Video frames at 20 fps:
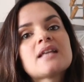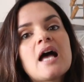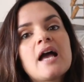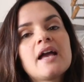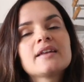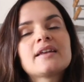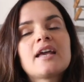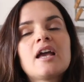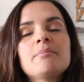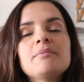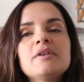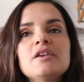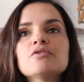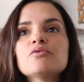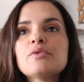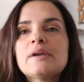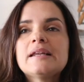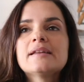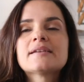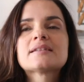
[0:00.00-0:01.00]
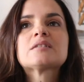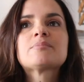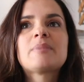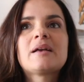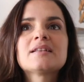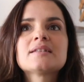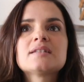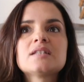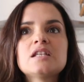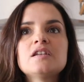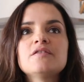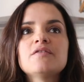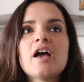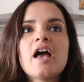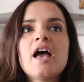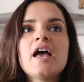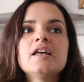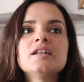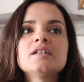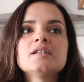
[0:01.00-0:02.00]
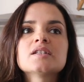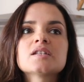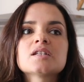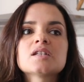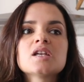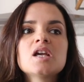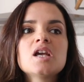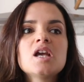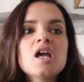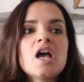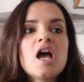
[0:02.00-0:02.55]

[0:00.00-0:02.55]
diet can be really expensive and